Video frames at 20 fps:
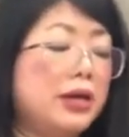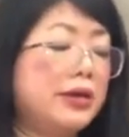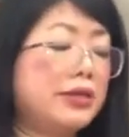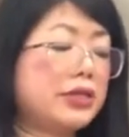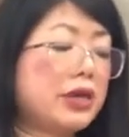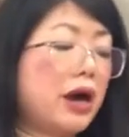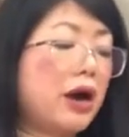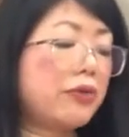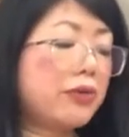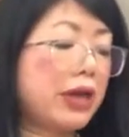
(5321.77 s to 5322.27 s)

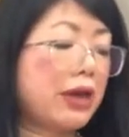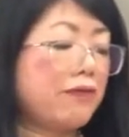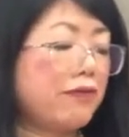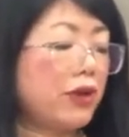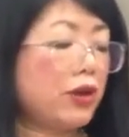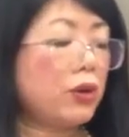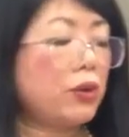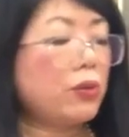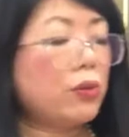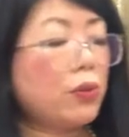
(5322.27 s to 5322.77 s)
So I'll give
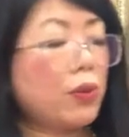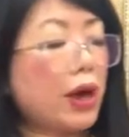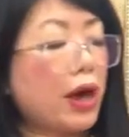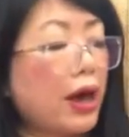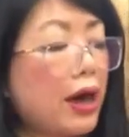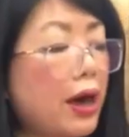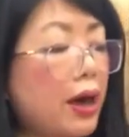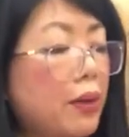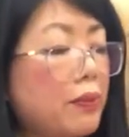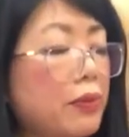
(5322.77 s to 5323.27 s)
you,
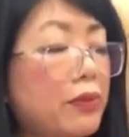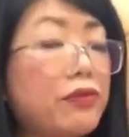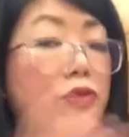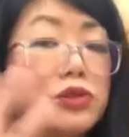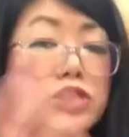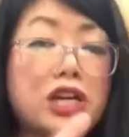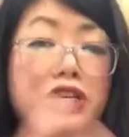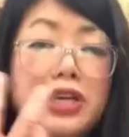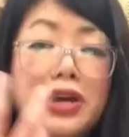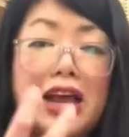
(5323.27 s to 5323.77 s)
um,
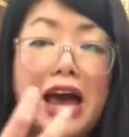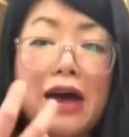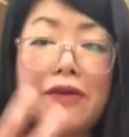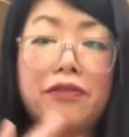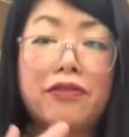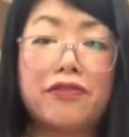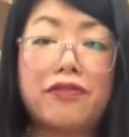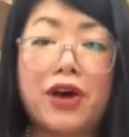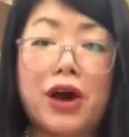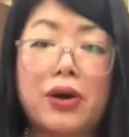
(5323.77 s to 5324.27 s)
unfortunately I don't
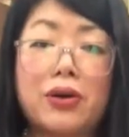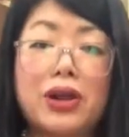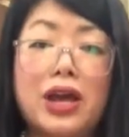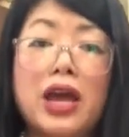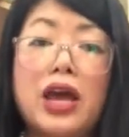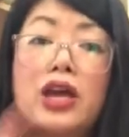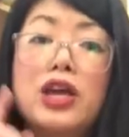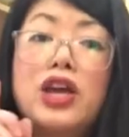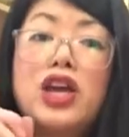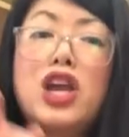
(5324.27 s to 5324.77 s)
have a phone.
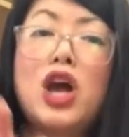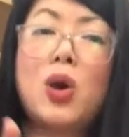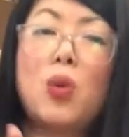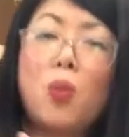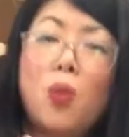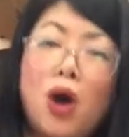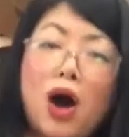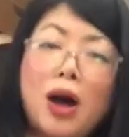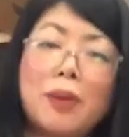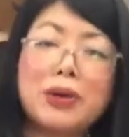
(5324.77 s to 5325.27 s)
You
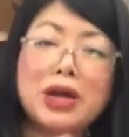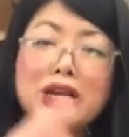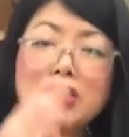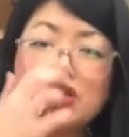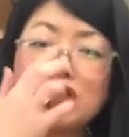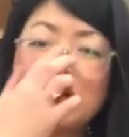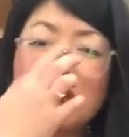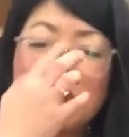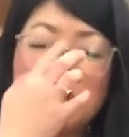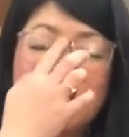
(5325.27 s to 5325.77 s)
know what I'm
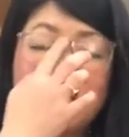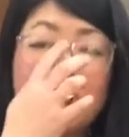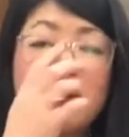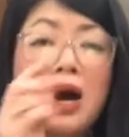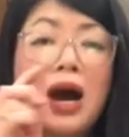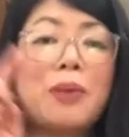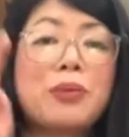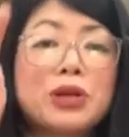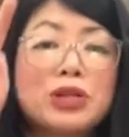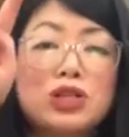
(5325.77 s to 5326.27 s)
gonna do?
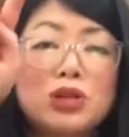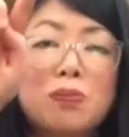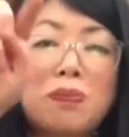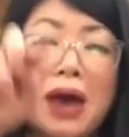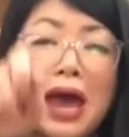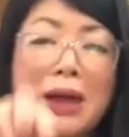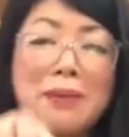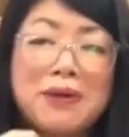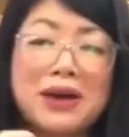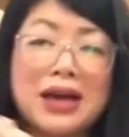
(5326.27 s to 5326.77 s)
I'm gonna do
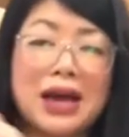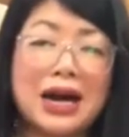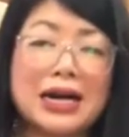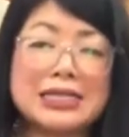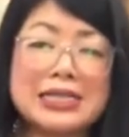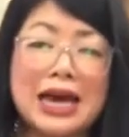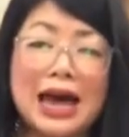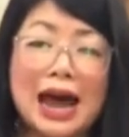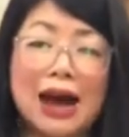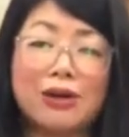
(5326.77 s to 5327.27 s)
paper
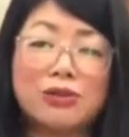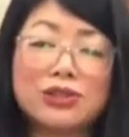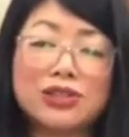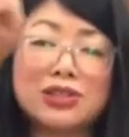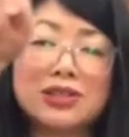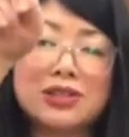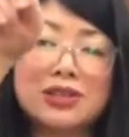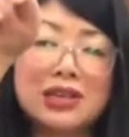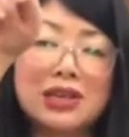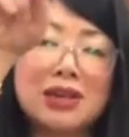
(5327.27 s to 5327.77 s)

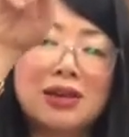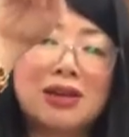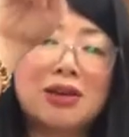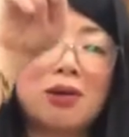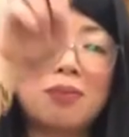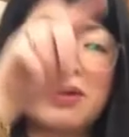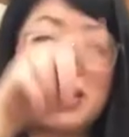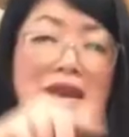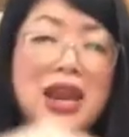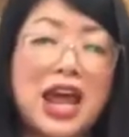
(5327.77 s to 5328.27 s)
cutouts
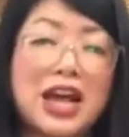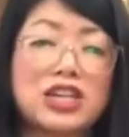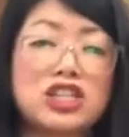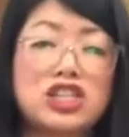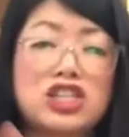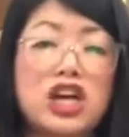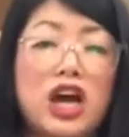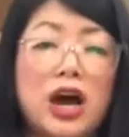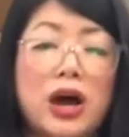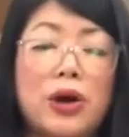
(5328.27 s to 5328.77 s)
on my next
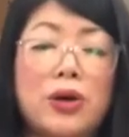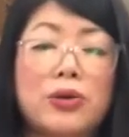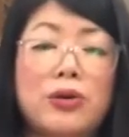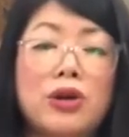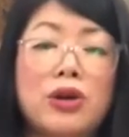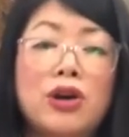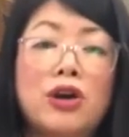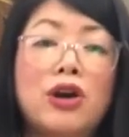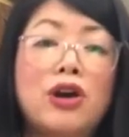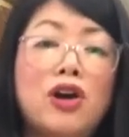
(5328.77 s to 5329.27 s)
show
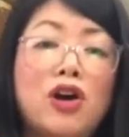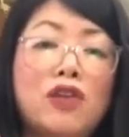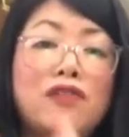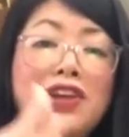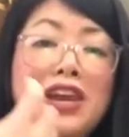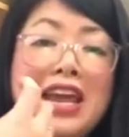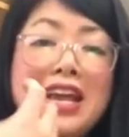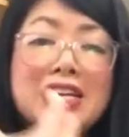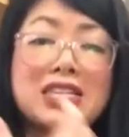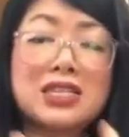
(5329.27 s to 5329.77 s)

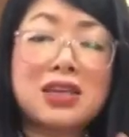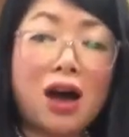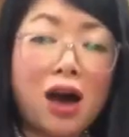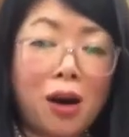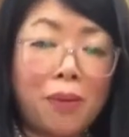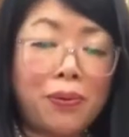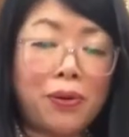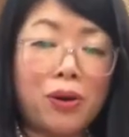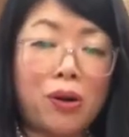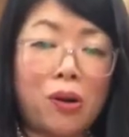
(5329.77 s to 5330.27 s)
of an
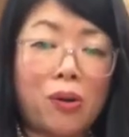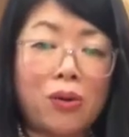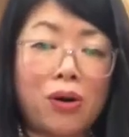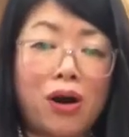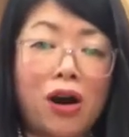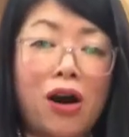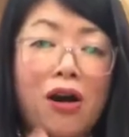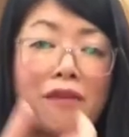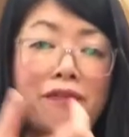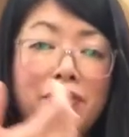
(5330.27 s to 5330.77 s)

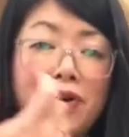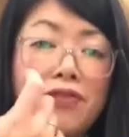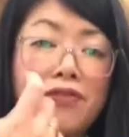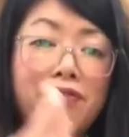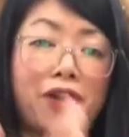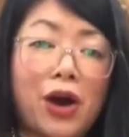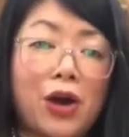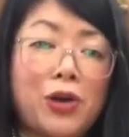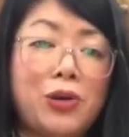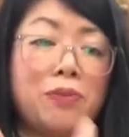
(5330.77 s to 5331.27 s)
example of a
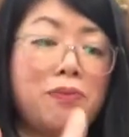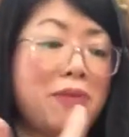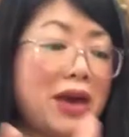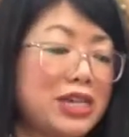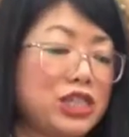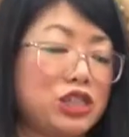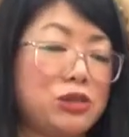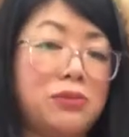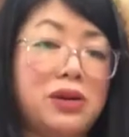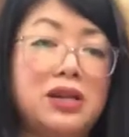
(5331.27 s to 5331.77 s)
phone
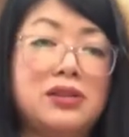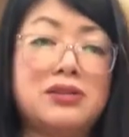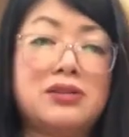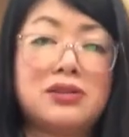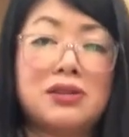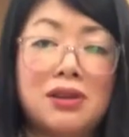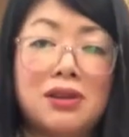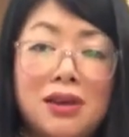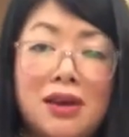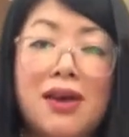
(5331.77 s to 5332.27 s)

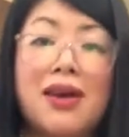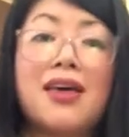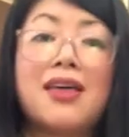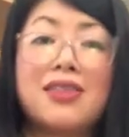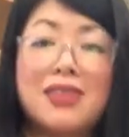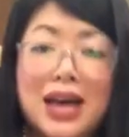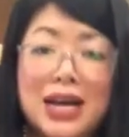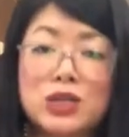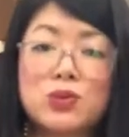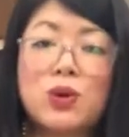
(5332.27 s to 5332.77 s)
measurement.
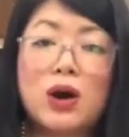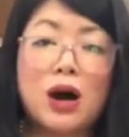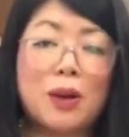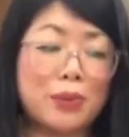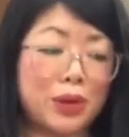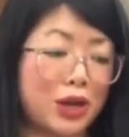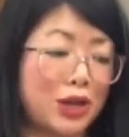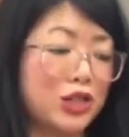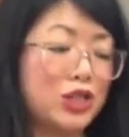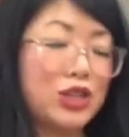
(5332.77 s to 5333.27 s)
That's what I'm
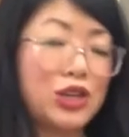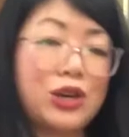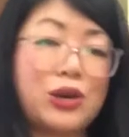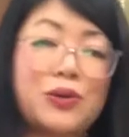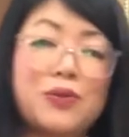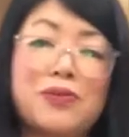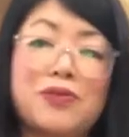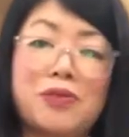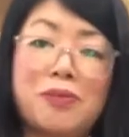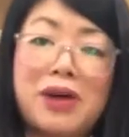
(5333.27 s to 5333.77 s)
gonna
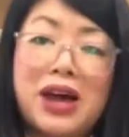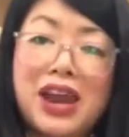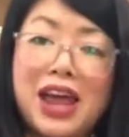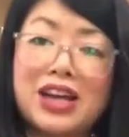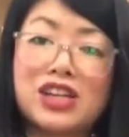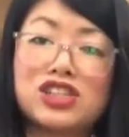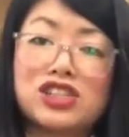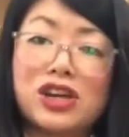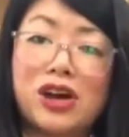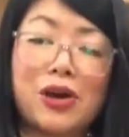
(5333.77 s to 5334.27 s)
do for my
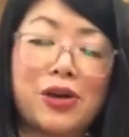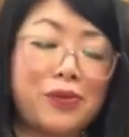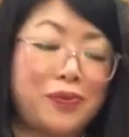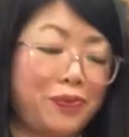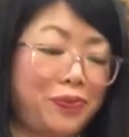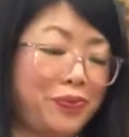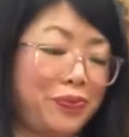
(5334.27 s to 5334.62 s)
next show.